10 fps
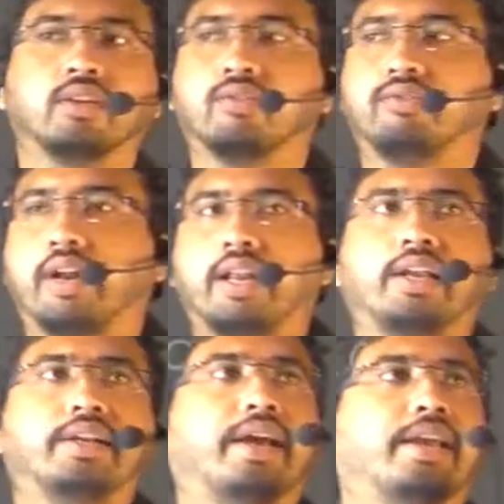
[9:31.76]
for
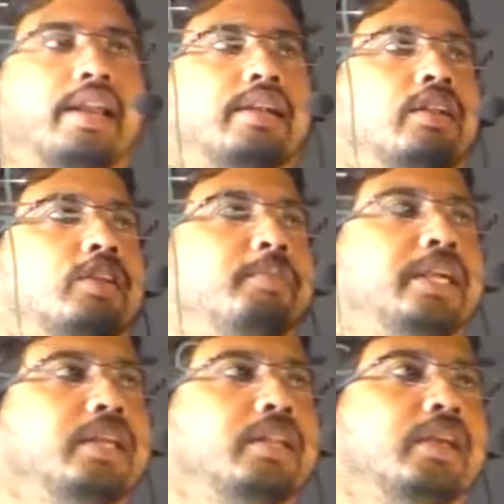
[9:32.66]
a dielectric
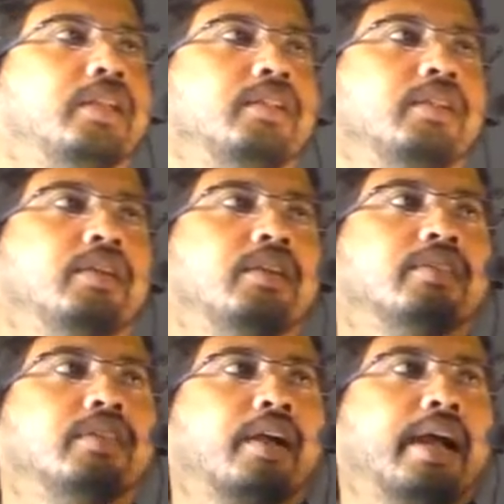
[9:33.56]
material,
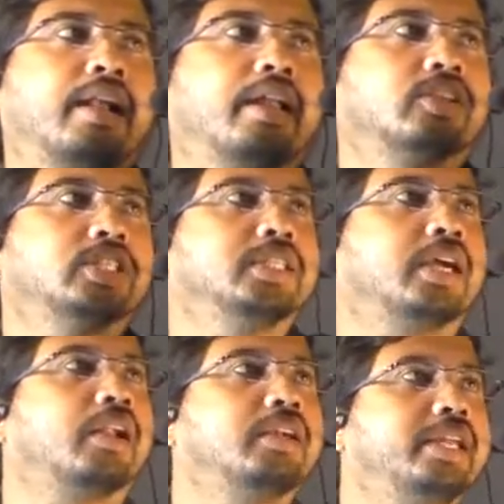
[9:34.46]
the conduction
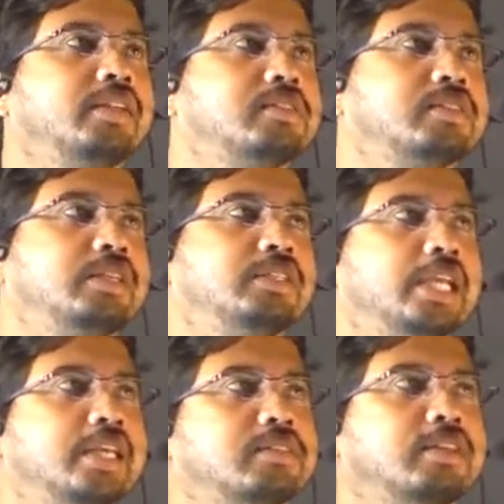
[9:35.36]
current density
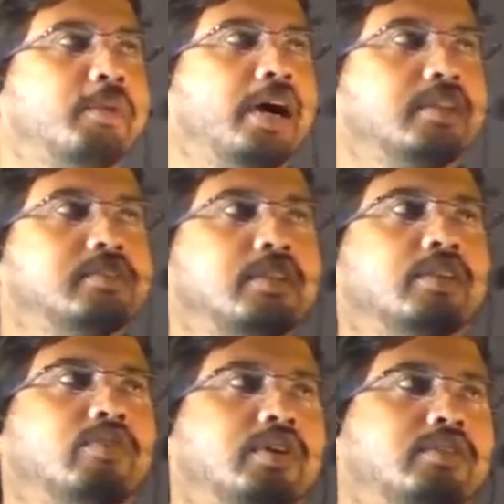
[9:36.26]
Jc bar is
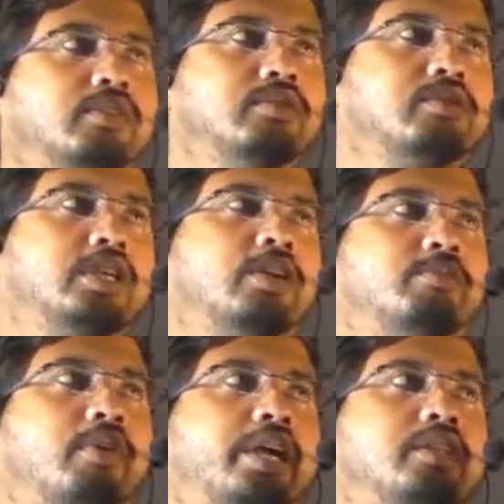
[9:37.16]
equal to
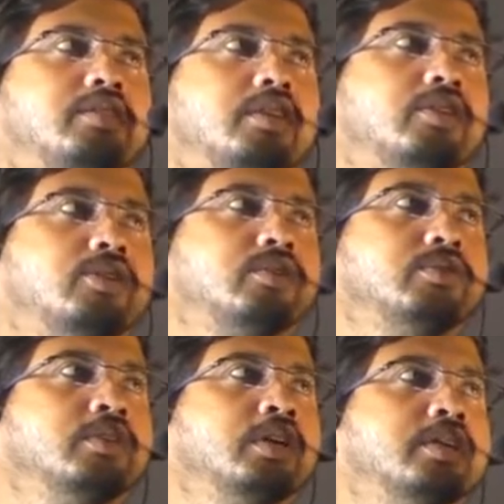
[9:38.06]

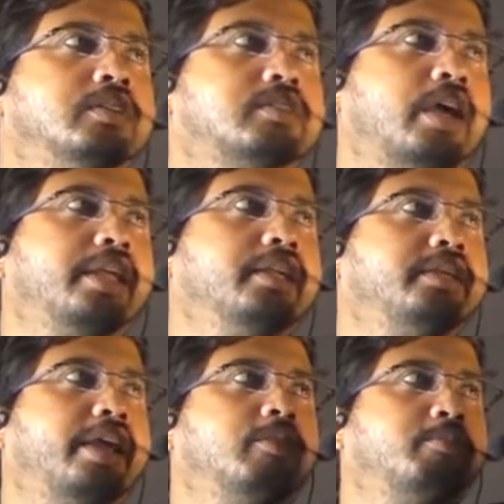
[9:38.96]
0.02 sin
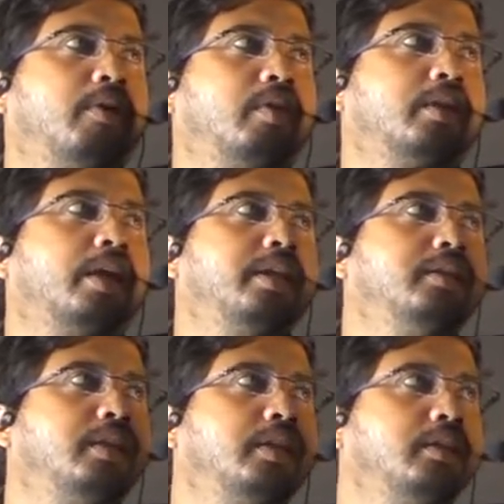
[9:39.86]
10 power
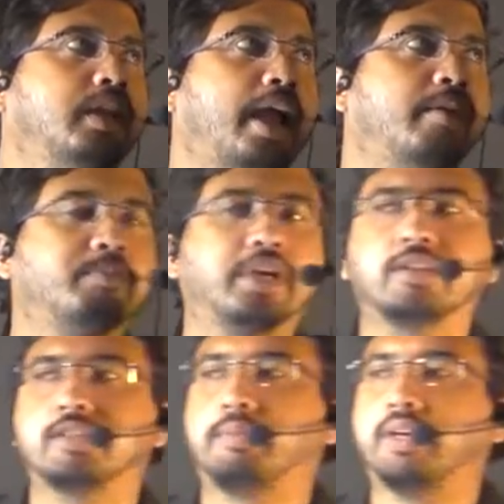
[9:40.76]
90
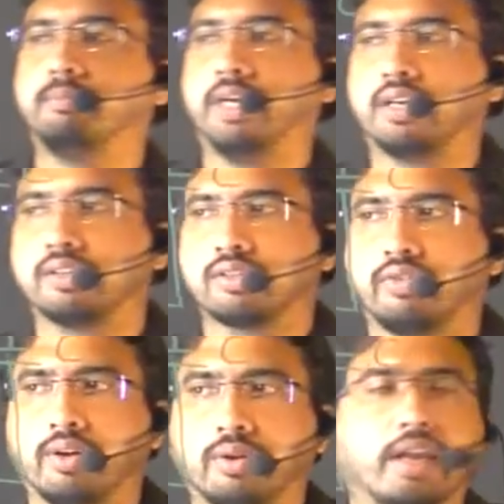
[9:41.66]
amperes per meter
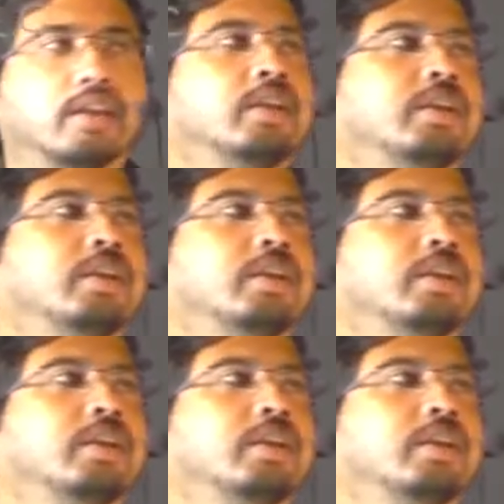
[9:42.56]
square. Okay,